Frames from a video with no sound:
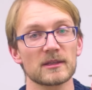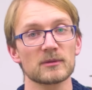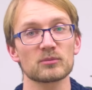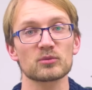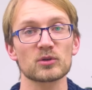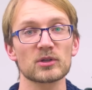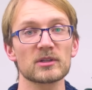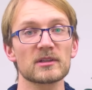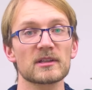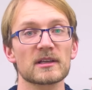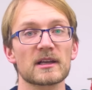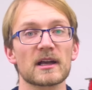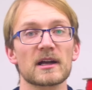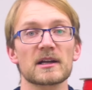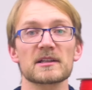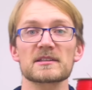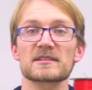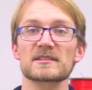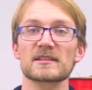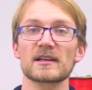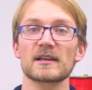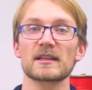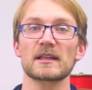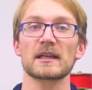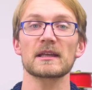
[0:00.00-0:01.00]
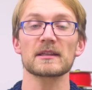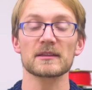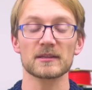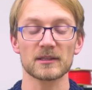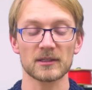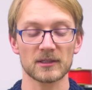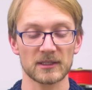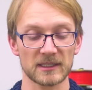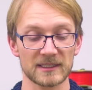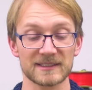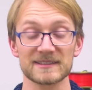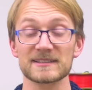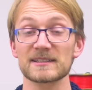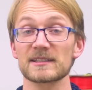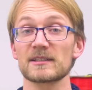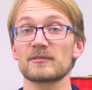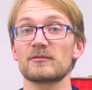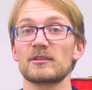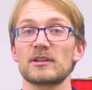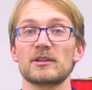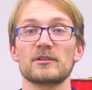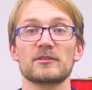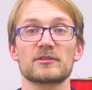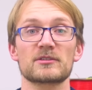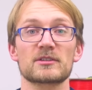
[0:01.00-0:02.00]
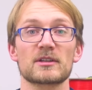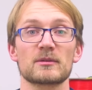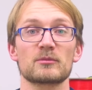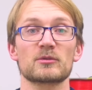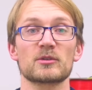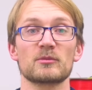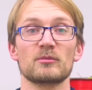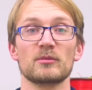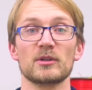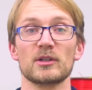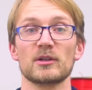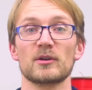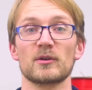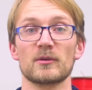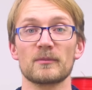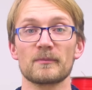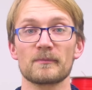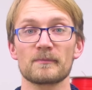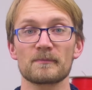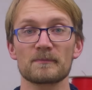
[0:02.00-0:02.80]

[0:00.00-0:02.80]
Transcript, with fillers: the Printaguide site at the links in the video description below.